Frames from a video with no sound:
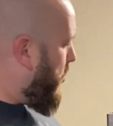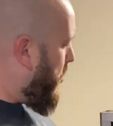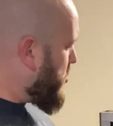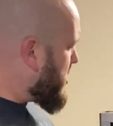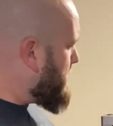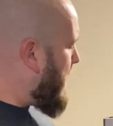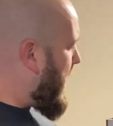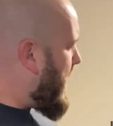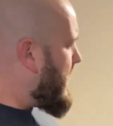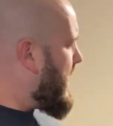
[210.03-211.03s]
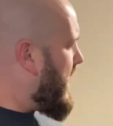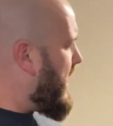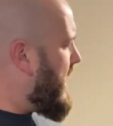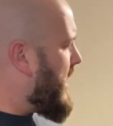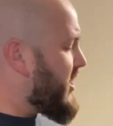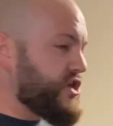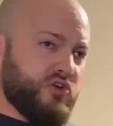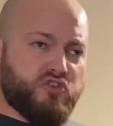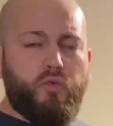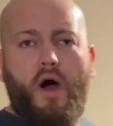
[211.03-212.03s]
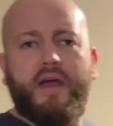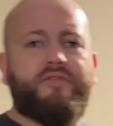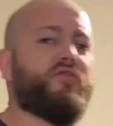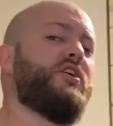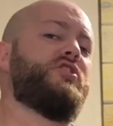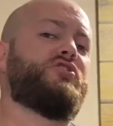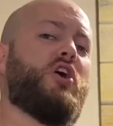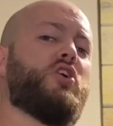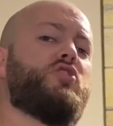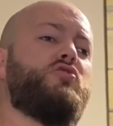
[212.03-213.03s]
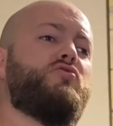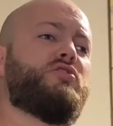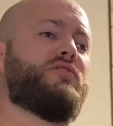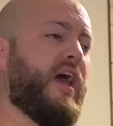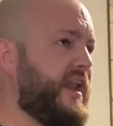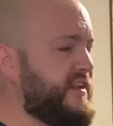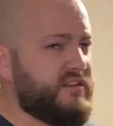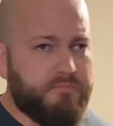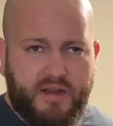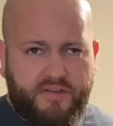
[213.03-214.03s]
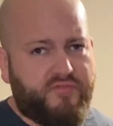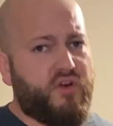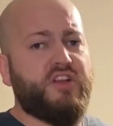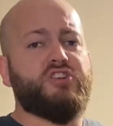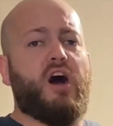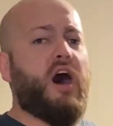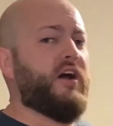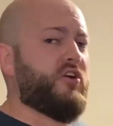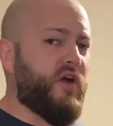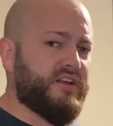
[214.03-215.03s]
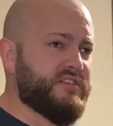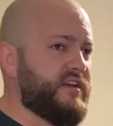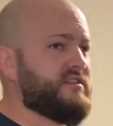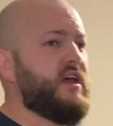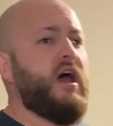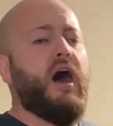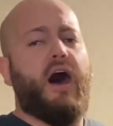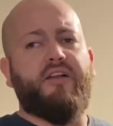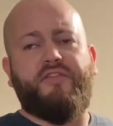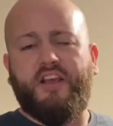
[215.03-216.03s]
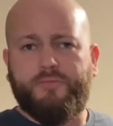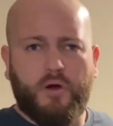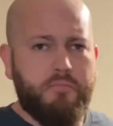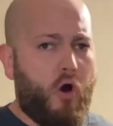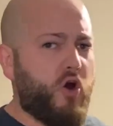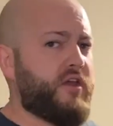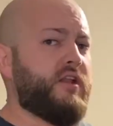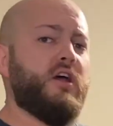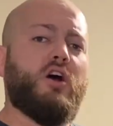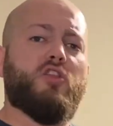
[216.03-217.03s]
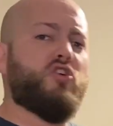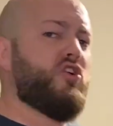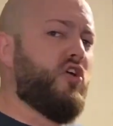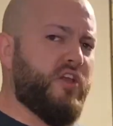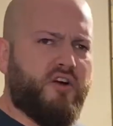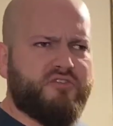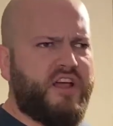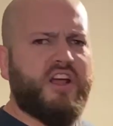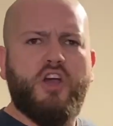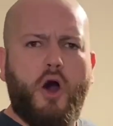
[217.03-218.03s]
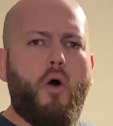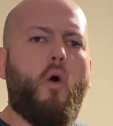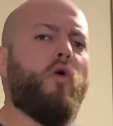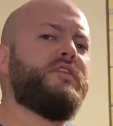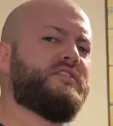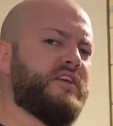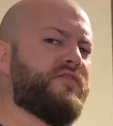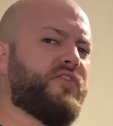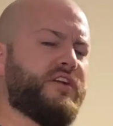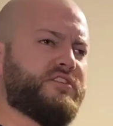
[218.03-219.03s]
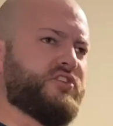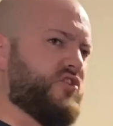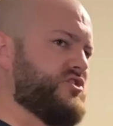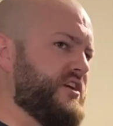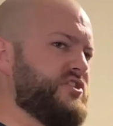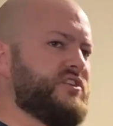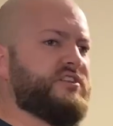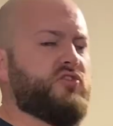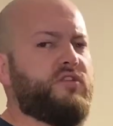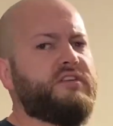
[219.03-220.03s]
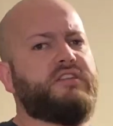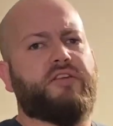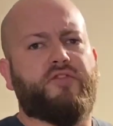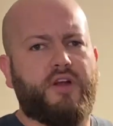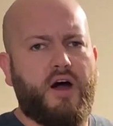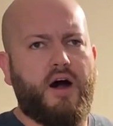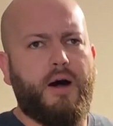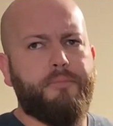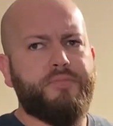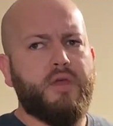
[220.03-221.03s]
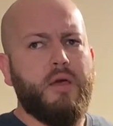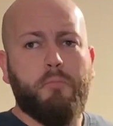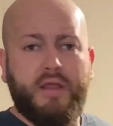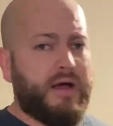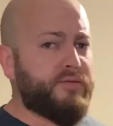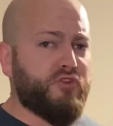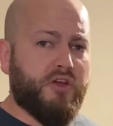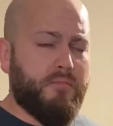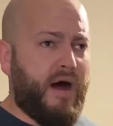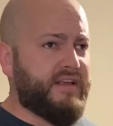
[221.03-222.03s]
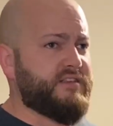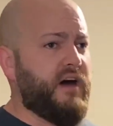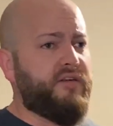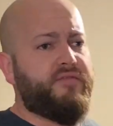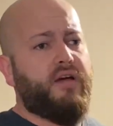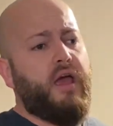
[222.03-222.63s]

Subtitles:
you can buy a used wine fridge, a used any mini fridge on Craigslist, on Facebook Market. Look at all, you know, Let It Go, all these different search engines, all these different meetups where you can buy stuff.